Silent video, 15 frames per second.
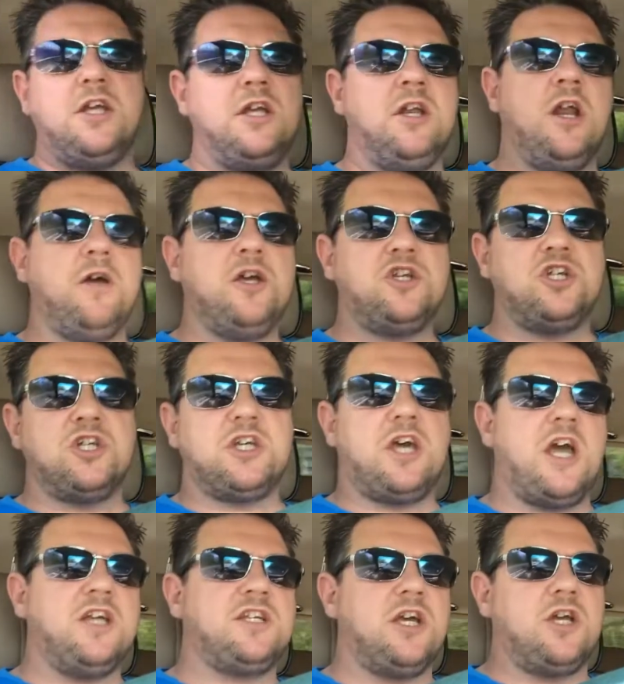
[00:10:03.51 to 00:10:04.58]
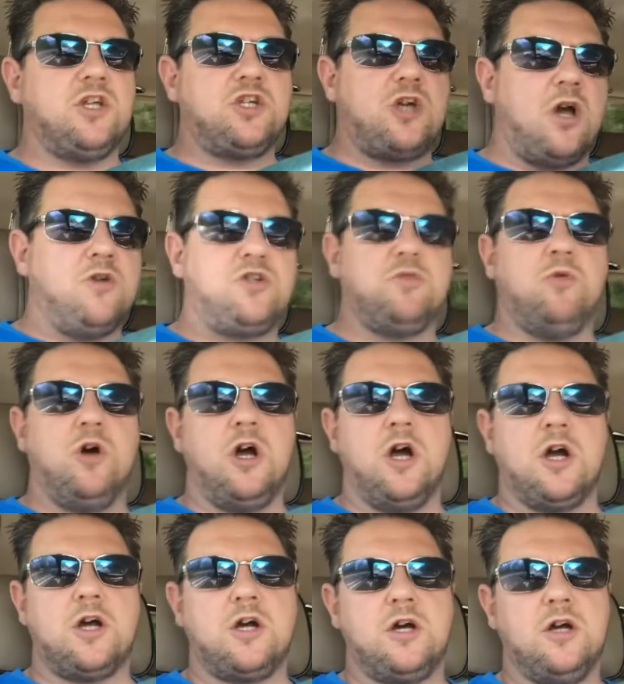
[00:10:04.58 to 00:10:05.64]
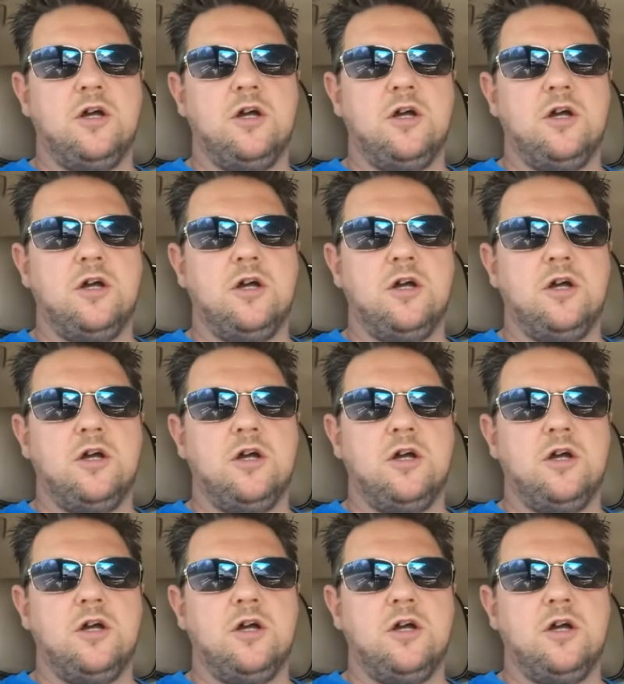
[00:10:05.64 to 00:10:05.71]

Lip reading: You know, it's just a case they just go to work.